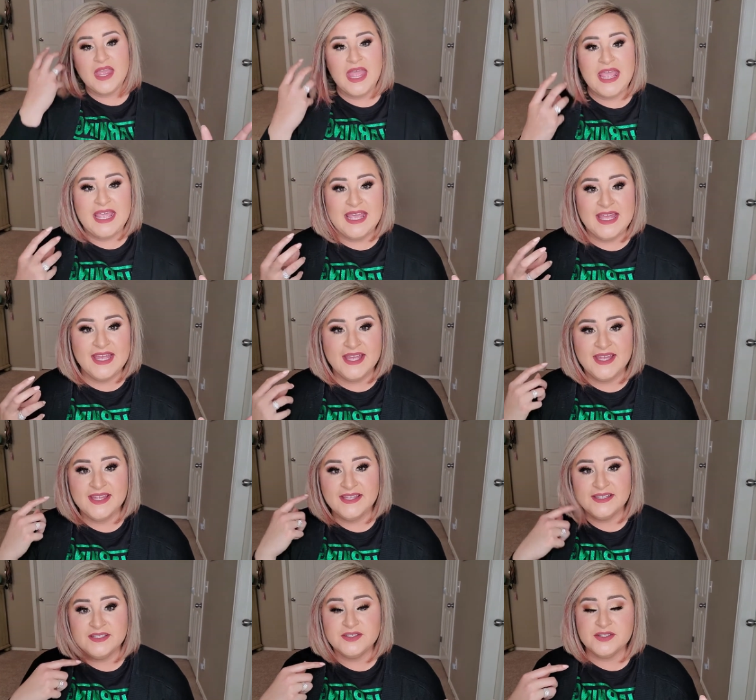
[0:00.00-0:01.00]

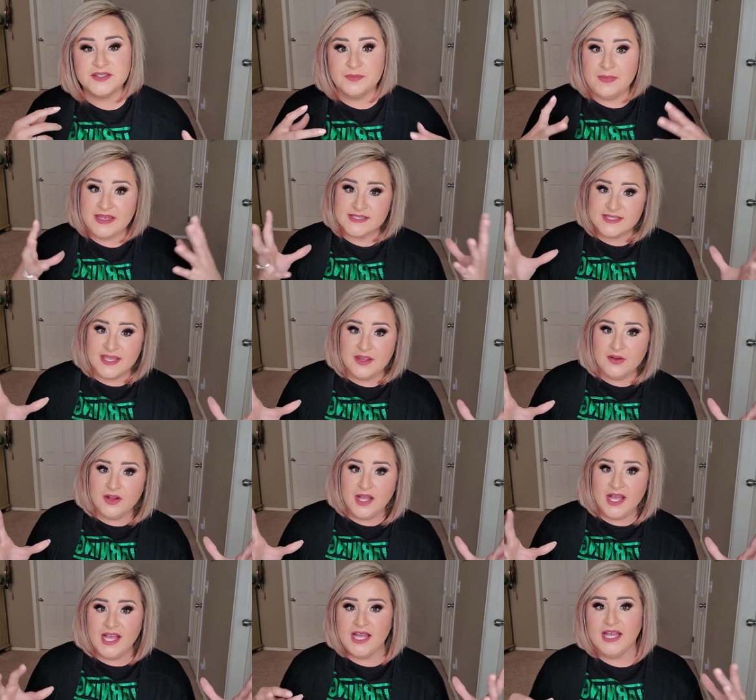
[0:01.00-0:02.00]
and some
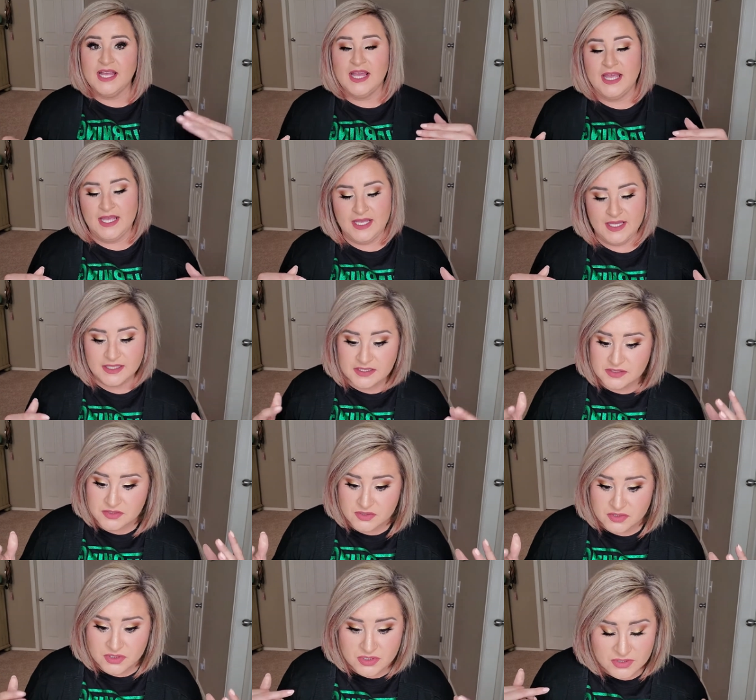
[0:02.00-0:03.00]
mascara
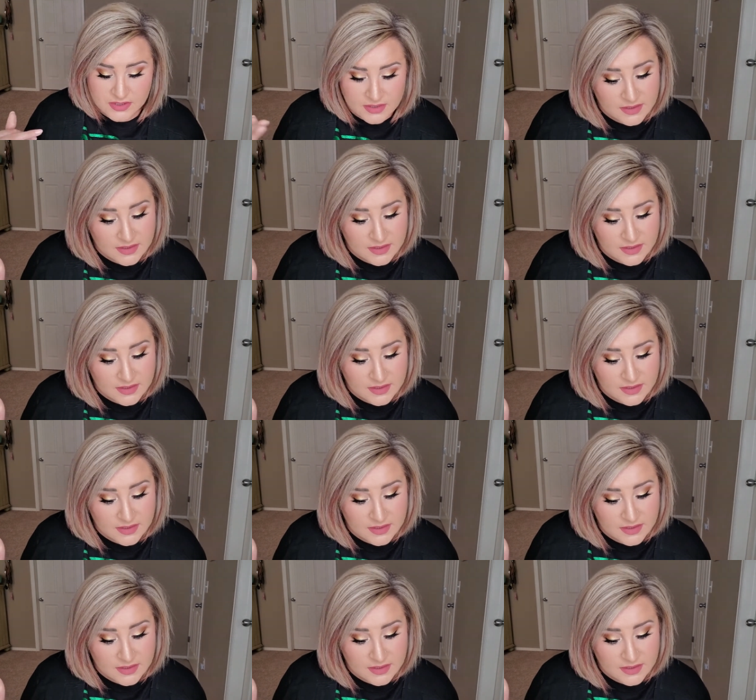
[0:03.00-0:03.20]
and